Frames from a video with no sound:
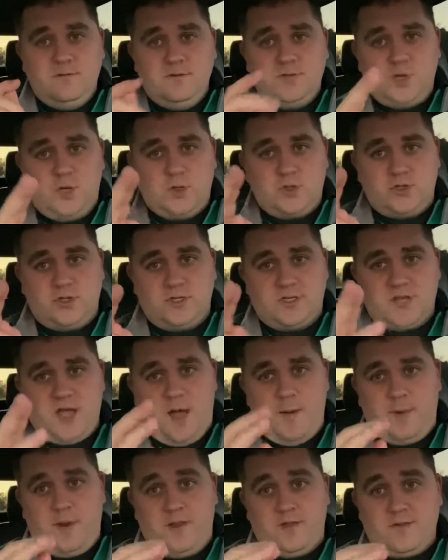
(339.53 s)
socialist,
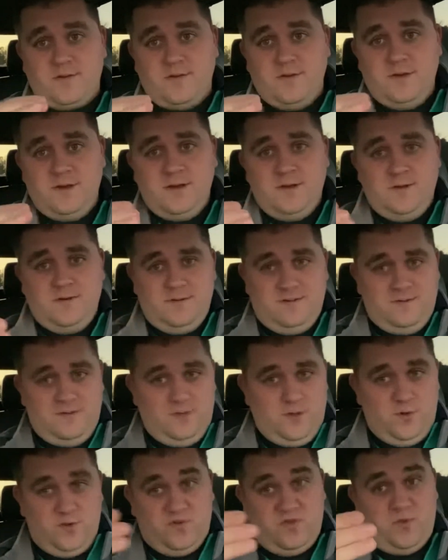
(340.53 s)
communist.
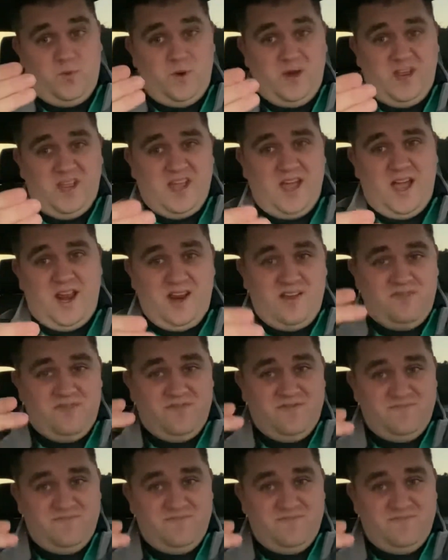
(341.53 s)
And those three kind of